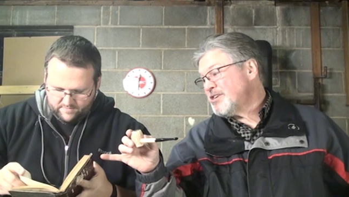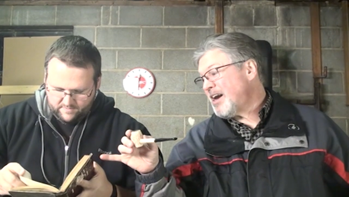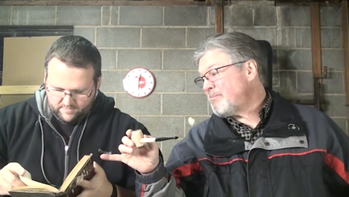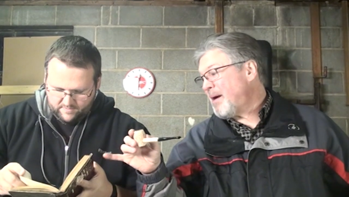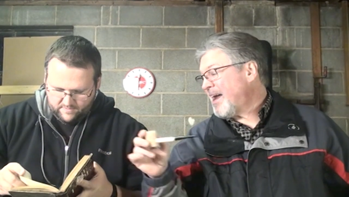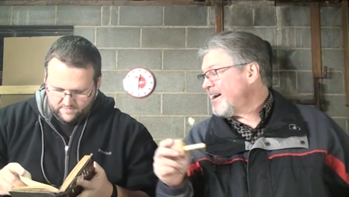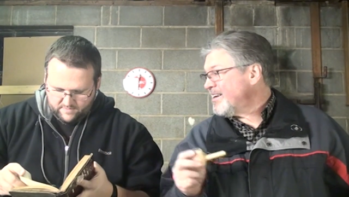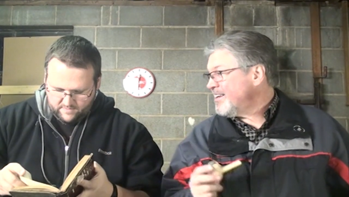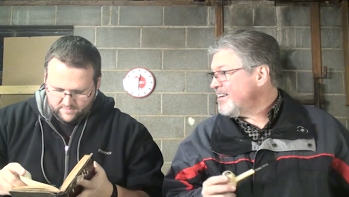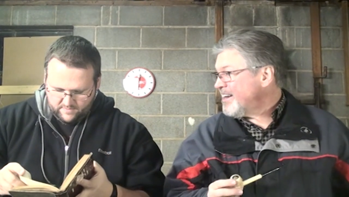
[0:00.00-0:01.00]
Speaker 1: not a bad
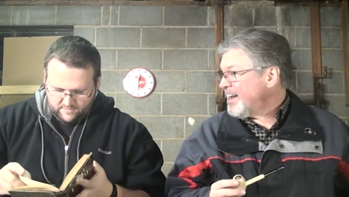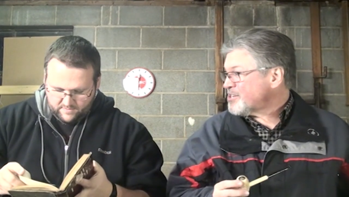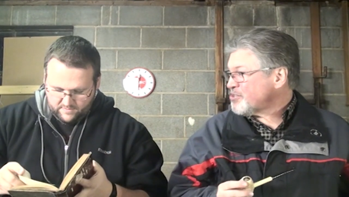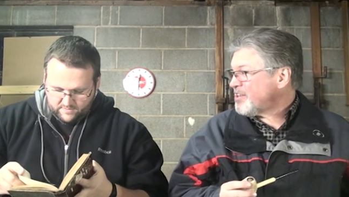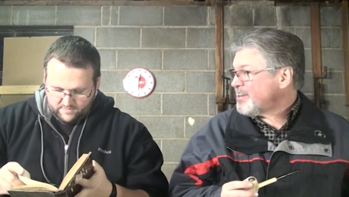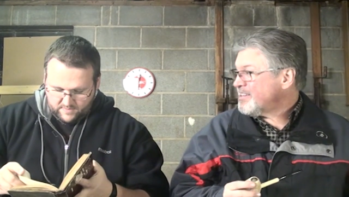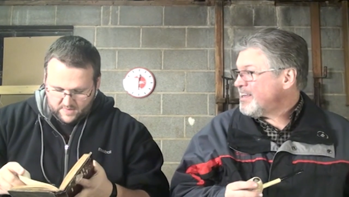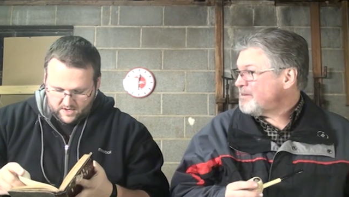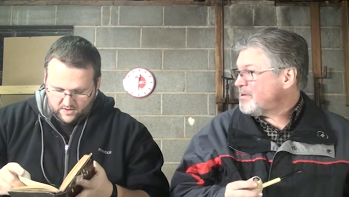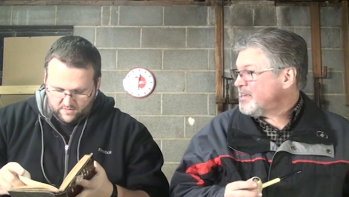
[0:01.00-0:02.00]
idea, actually.
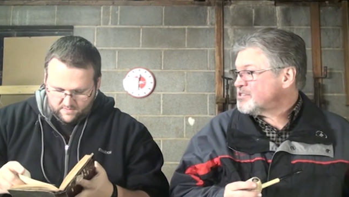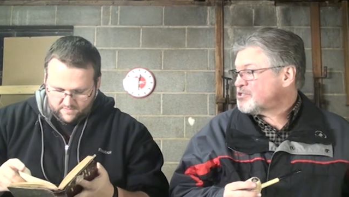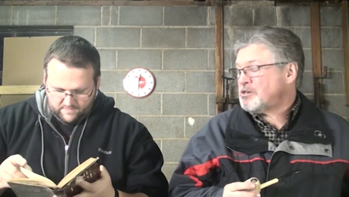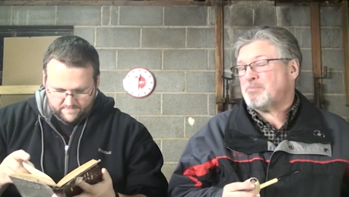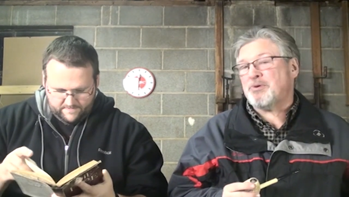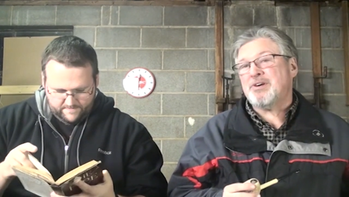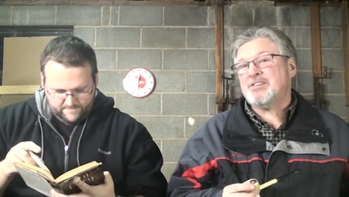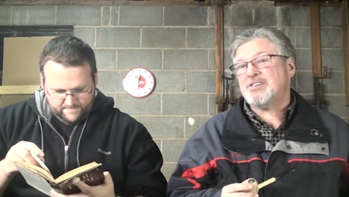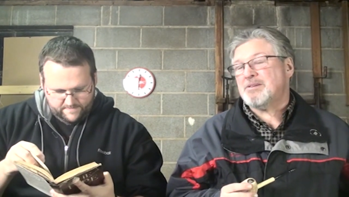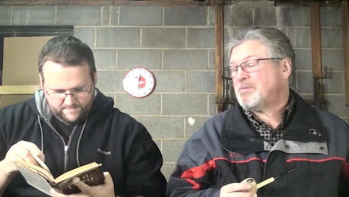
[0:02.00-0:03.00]
That'd no. be super
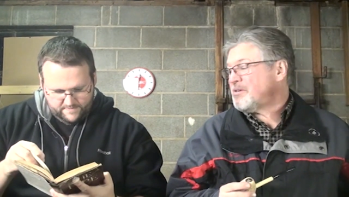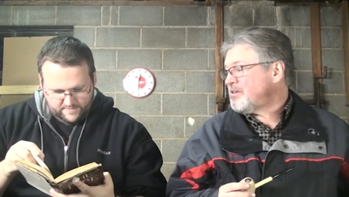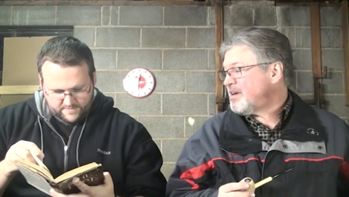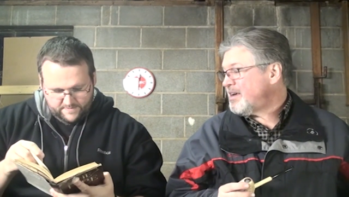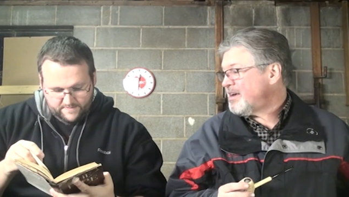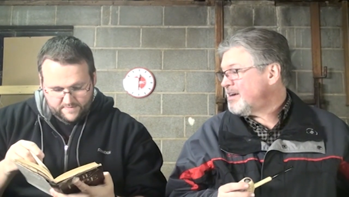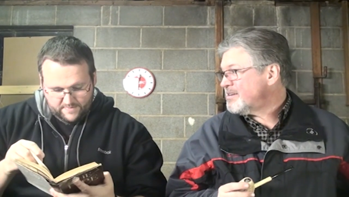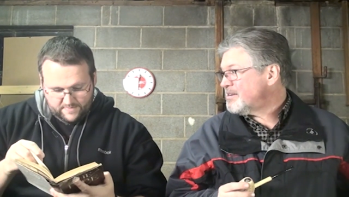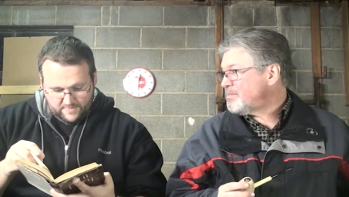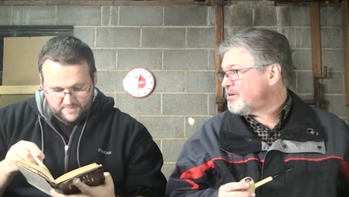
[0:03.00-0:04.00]
easy to build a uh,
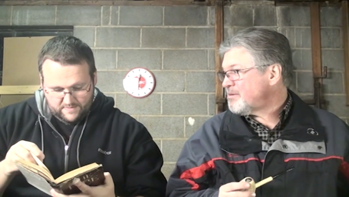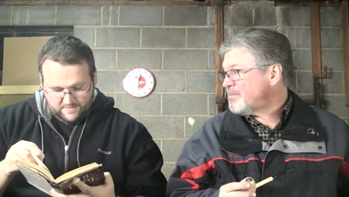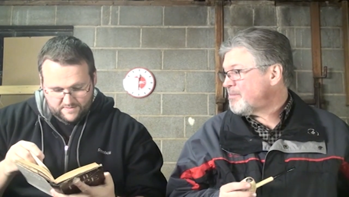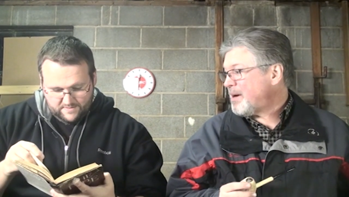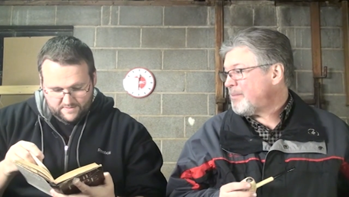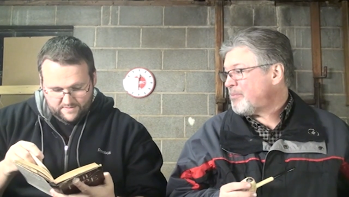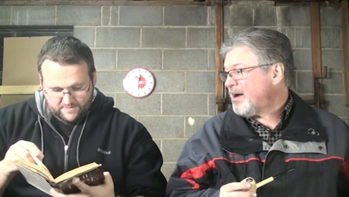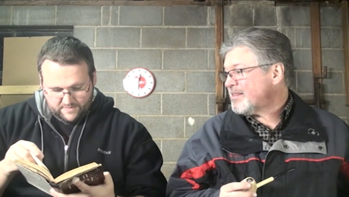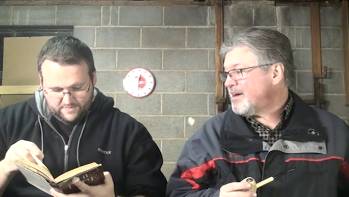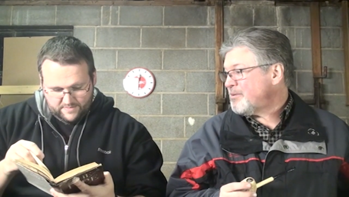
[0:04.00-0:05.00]
to build a, a pipe
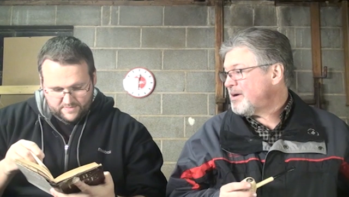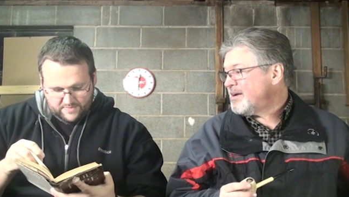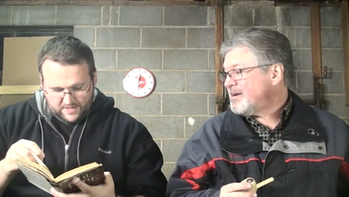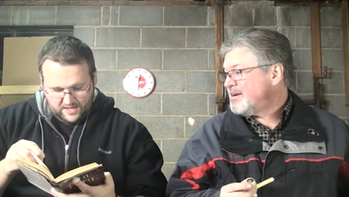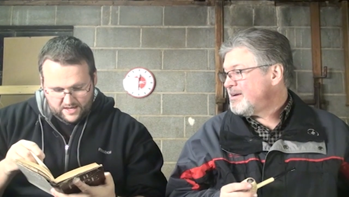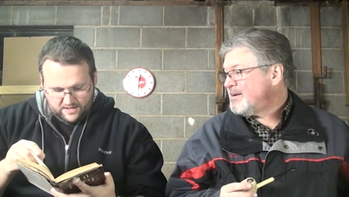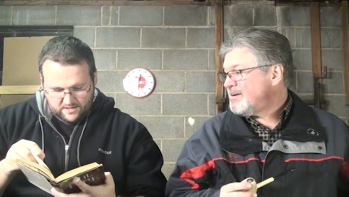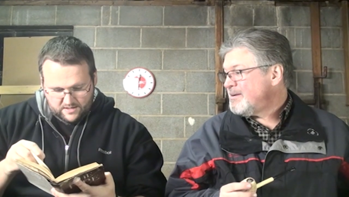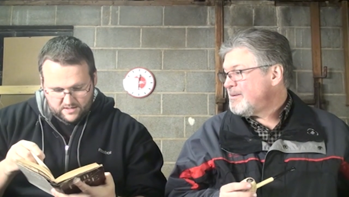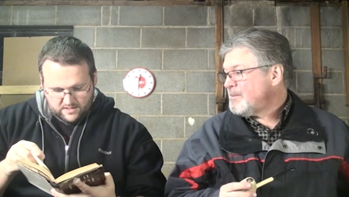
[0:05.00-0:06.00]
rack that way.
Speaker 2: Yeah.
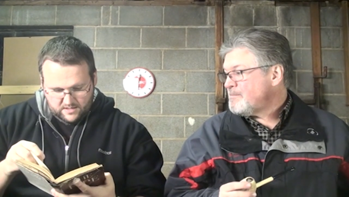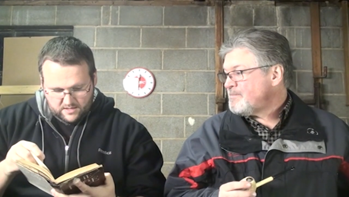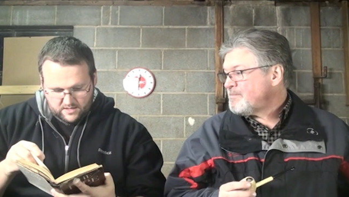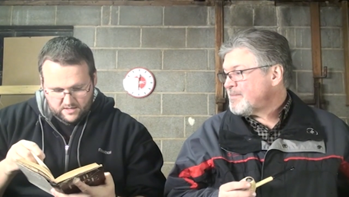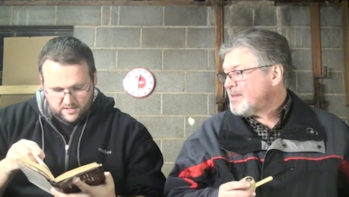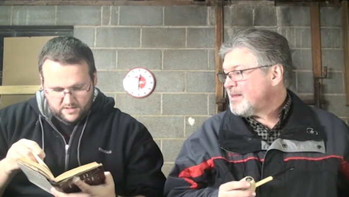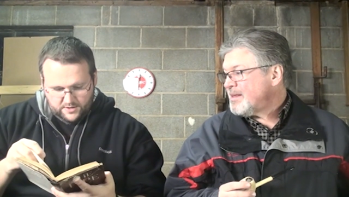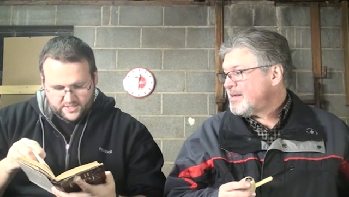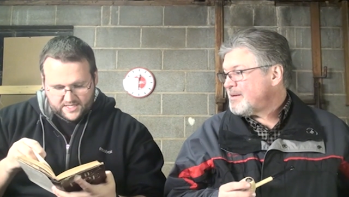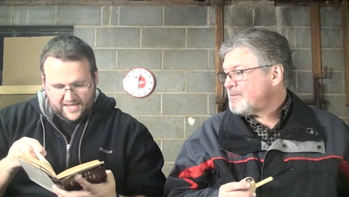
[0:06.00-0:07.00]

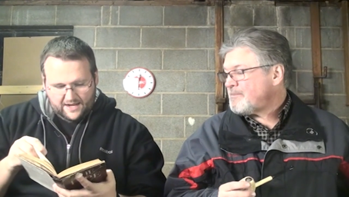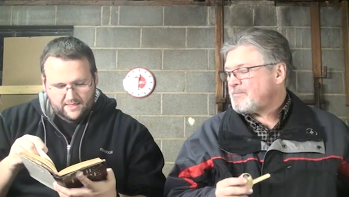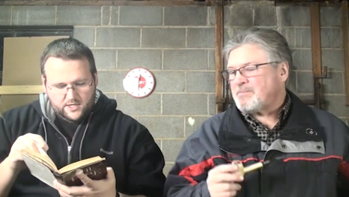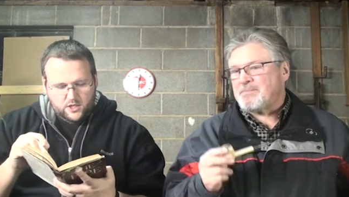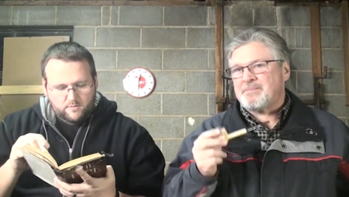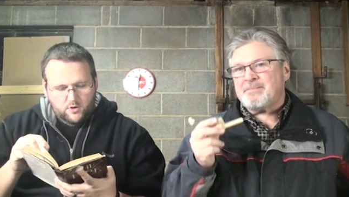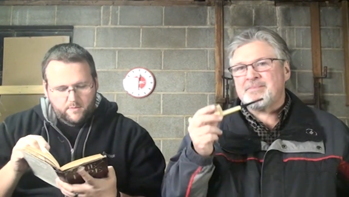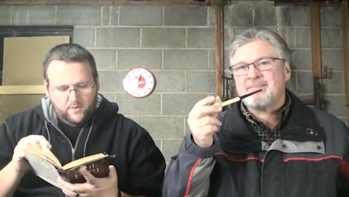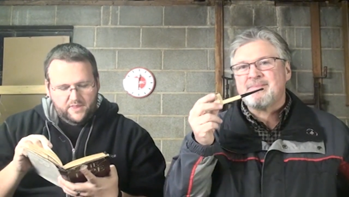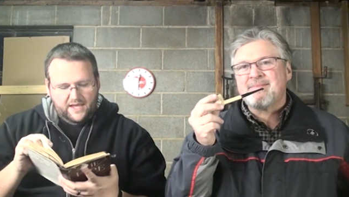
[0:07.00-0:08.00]
There is a psychological
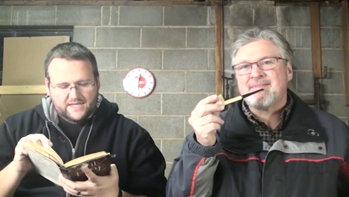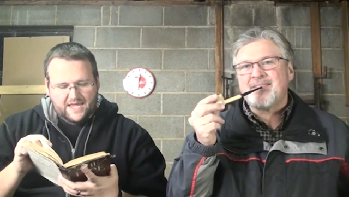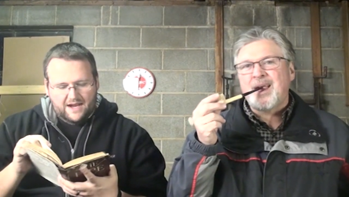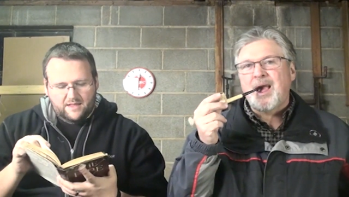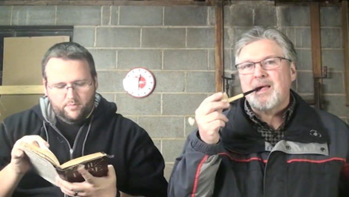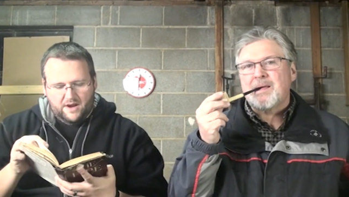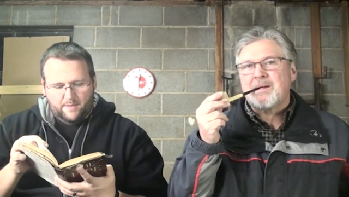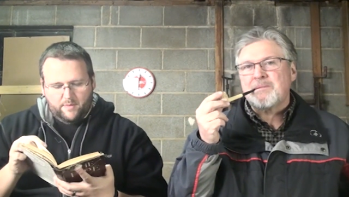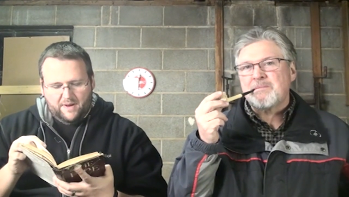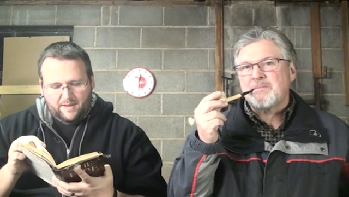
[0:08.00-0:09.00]
moment when the exactly
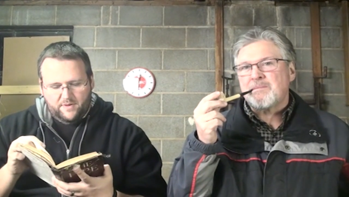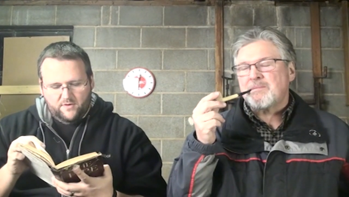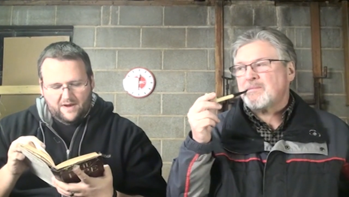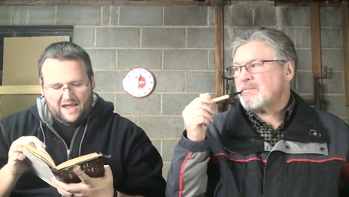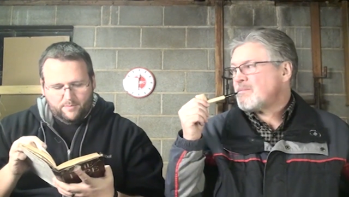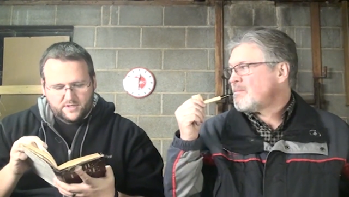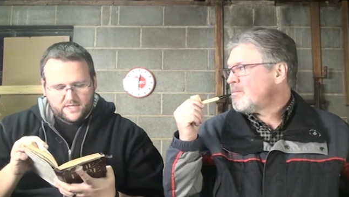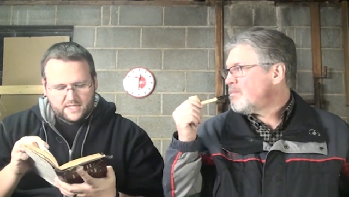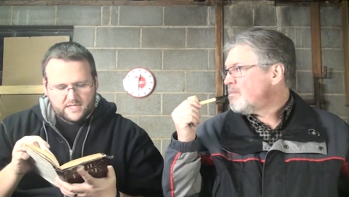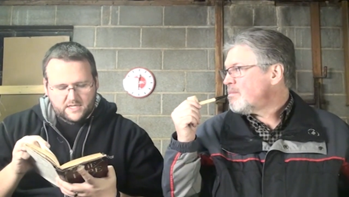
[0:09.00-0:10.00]
proper pipe in the rack
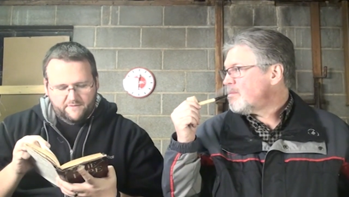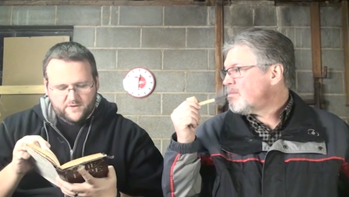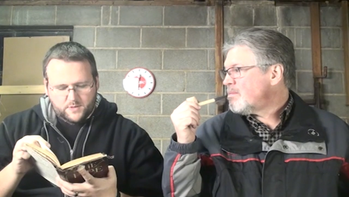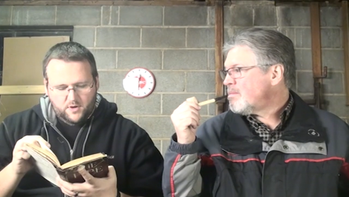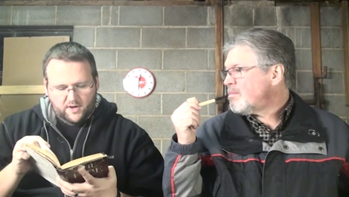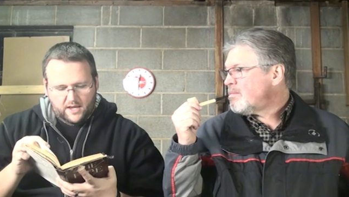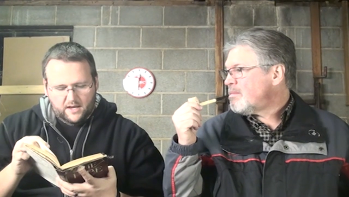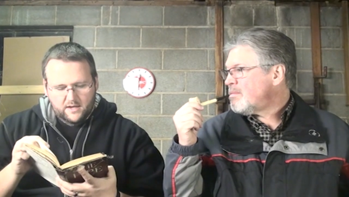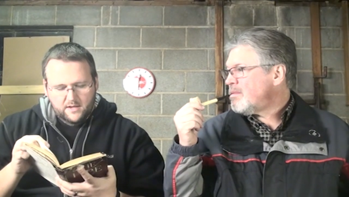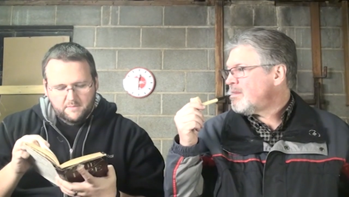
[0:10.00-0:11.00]
presents itself for
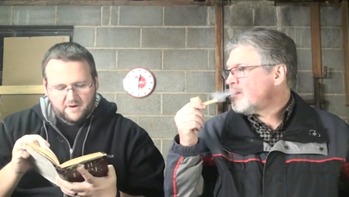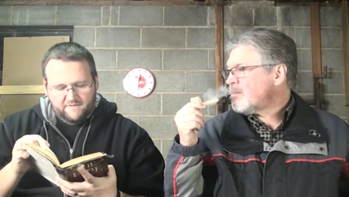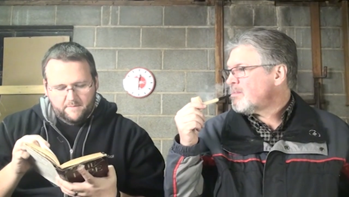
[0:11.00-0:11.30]
smoking, but if